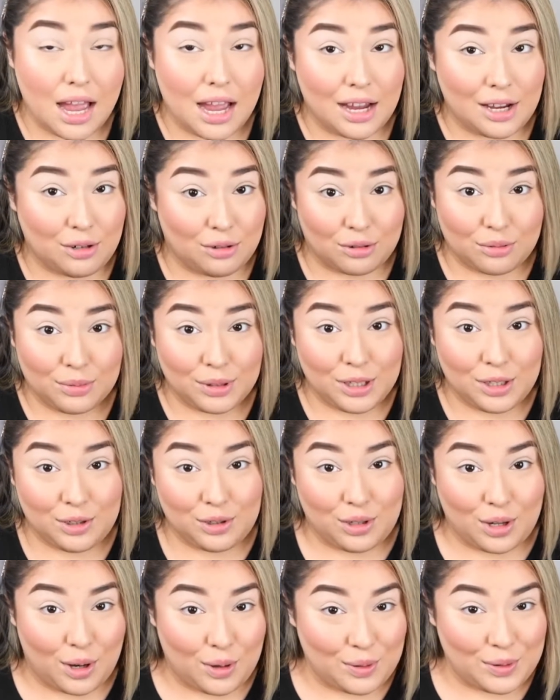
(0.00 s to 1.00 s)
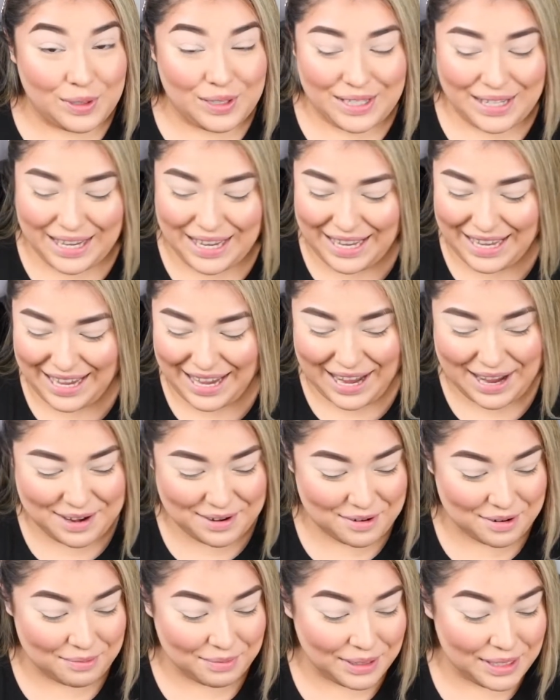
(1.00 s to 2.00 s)
I normally don't. I
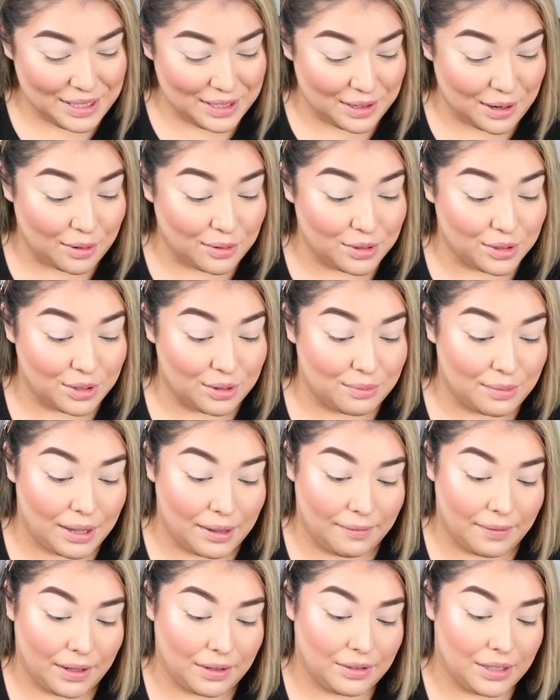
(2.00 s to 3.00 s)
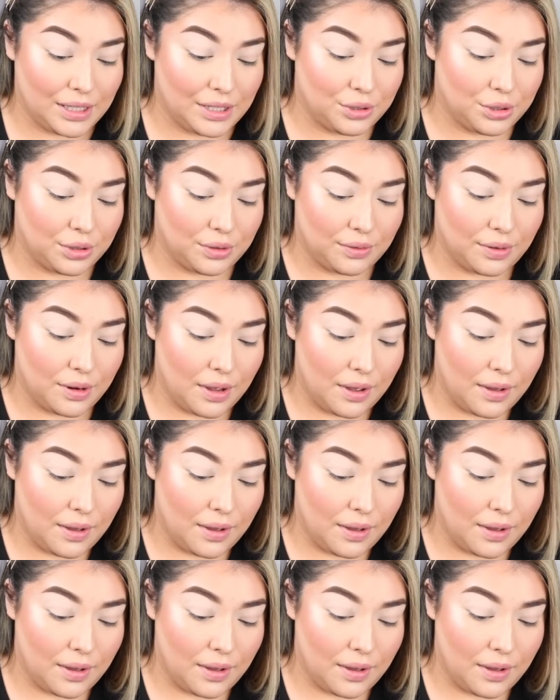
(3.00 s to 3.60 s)
normally don't do my foundation